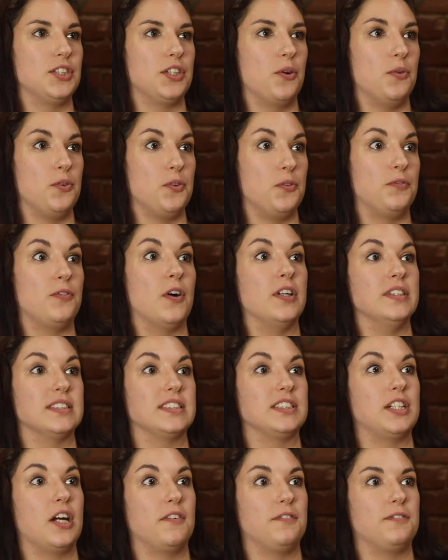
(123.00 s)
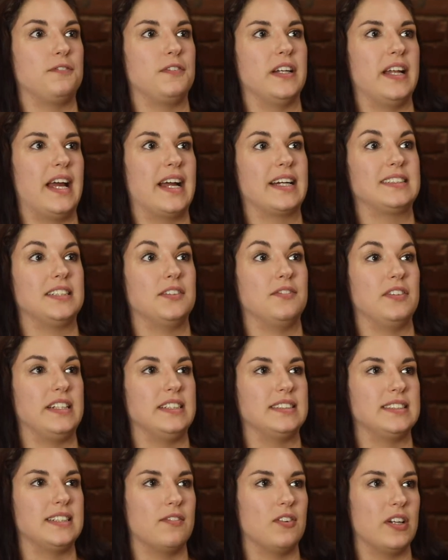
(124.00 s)
to go do fun stuff and
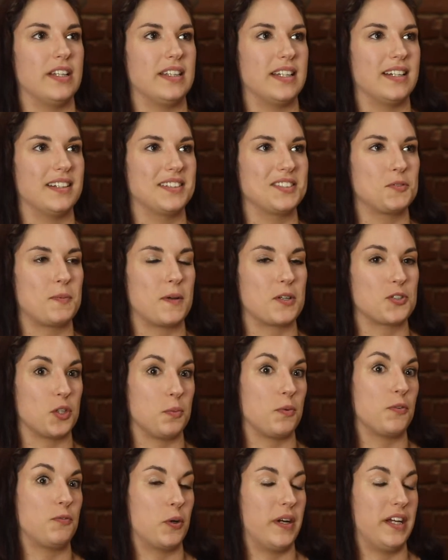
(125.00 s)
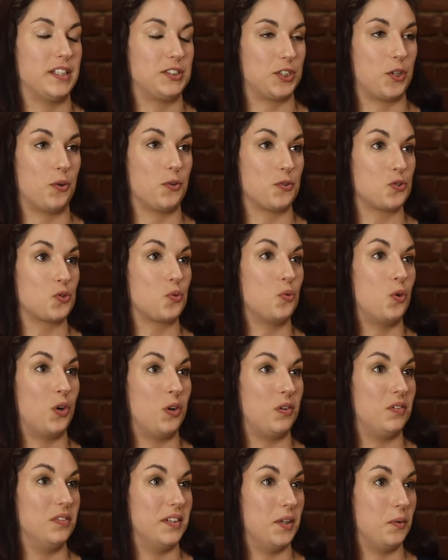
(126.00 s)
activities and everything, especially before he has to go to
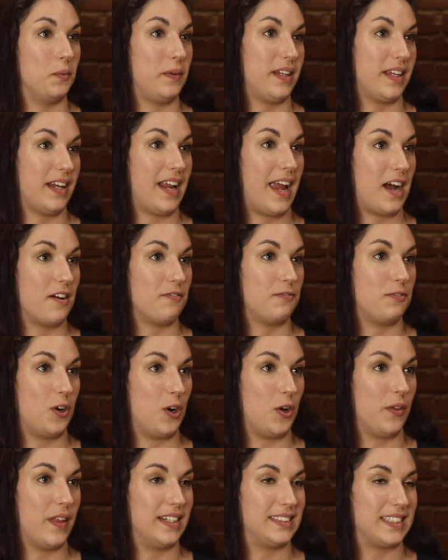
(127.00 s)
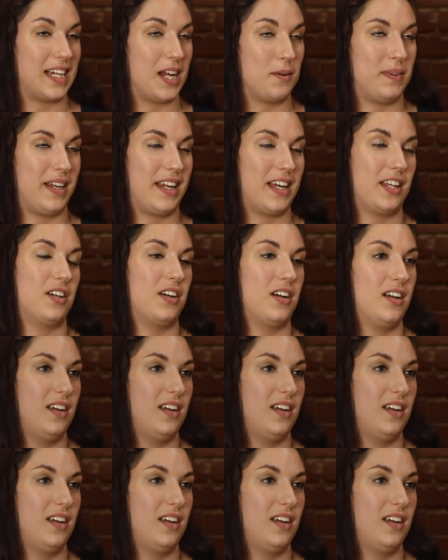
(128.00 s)
school and we can have all that time together.